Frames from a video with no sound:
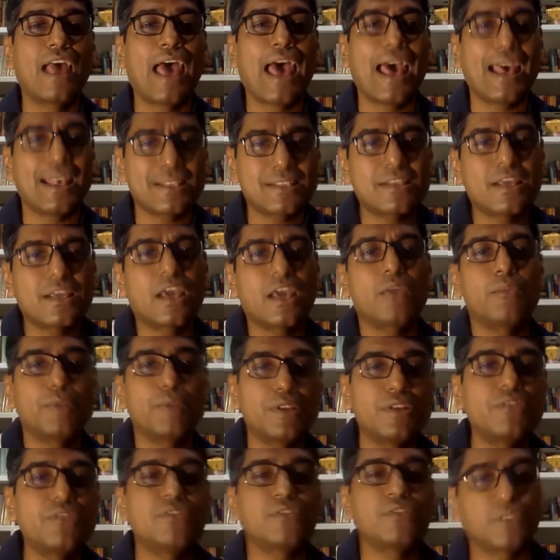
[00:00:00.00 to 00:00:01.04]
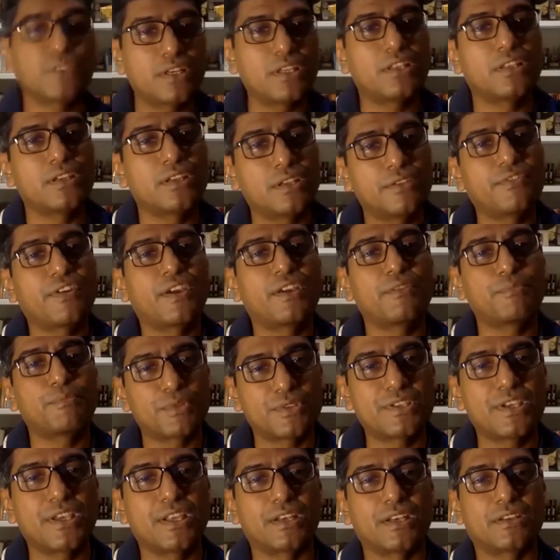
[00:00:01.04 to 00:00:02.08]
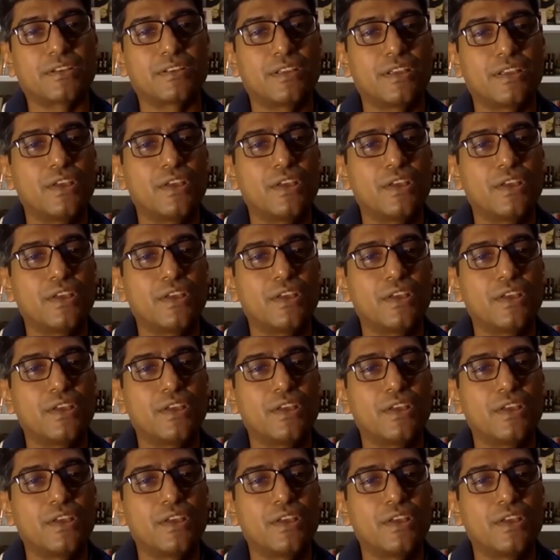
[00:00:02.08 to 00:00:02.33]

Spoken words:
has diabetes of 30-35%.